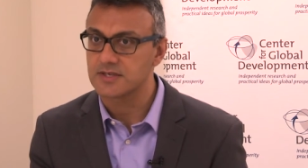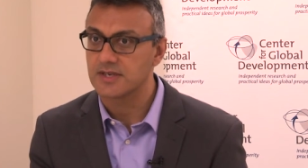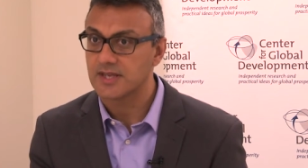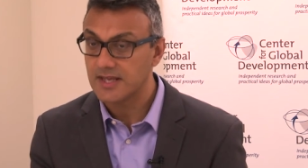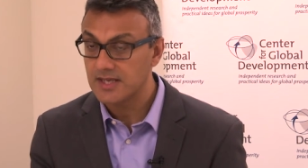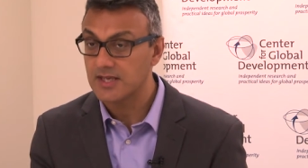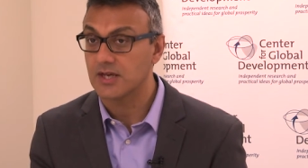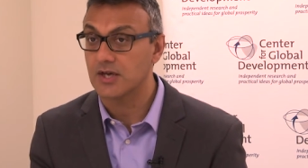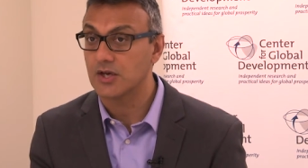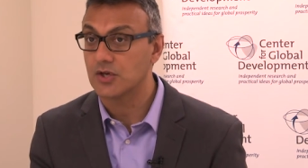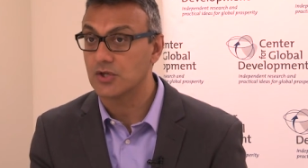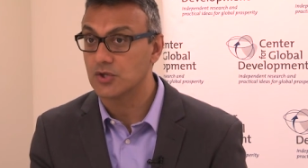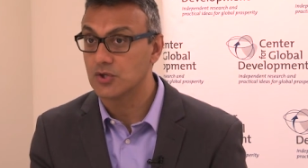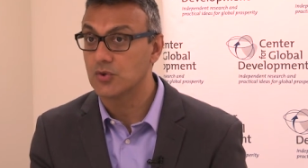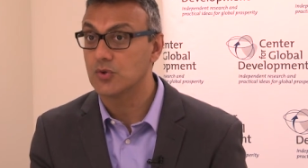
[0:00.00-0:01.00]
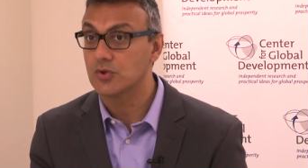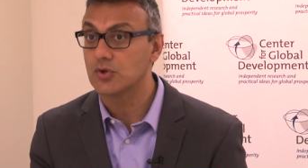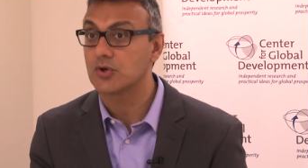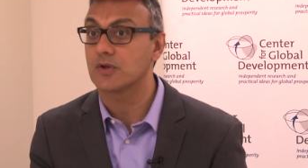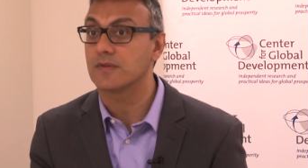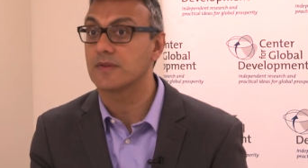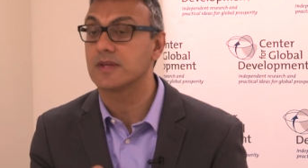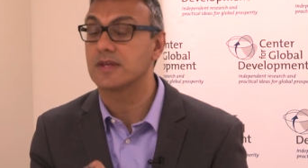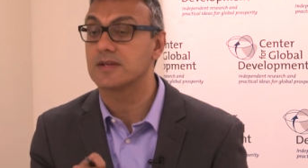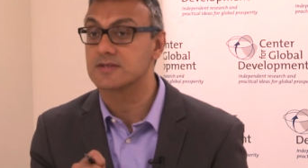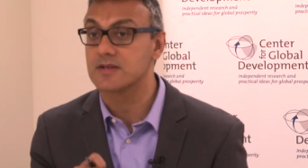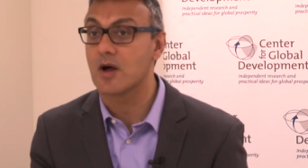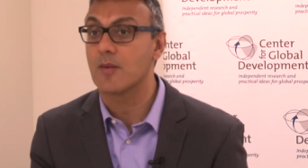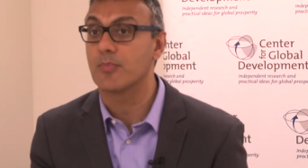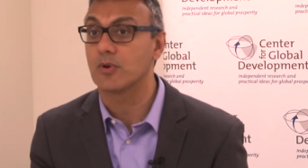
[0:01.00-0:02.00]
And here you look at the
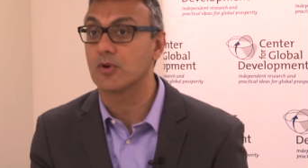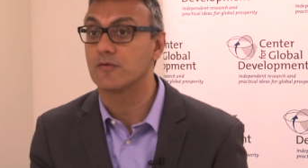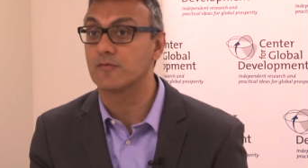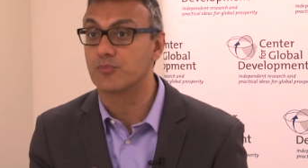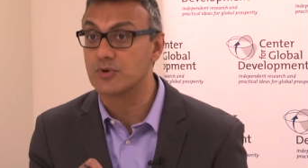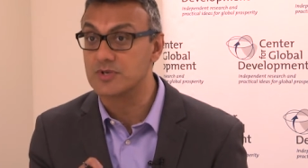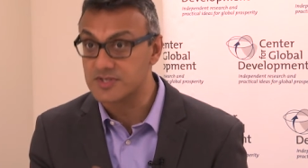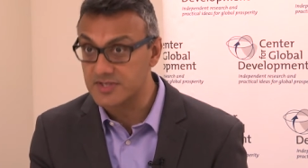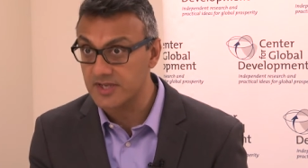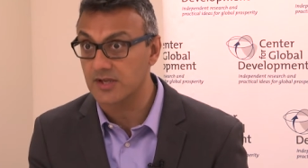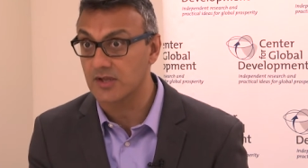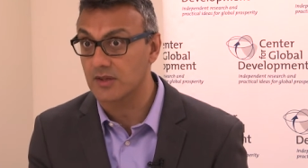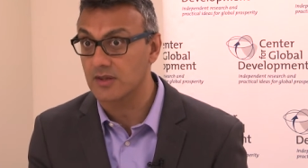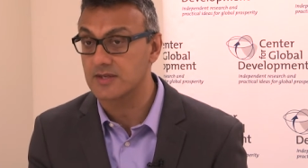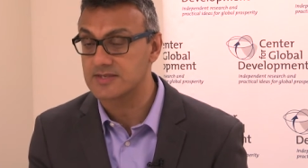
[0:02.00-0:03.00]
example of Brazil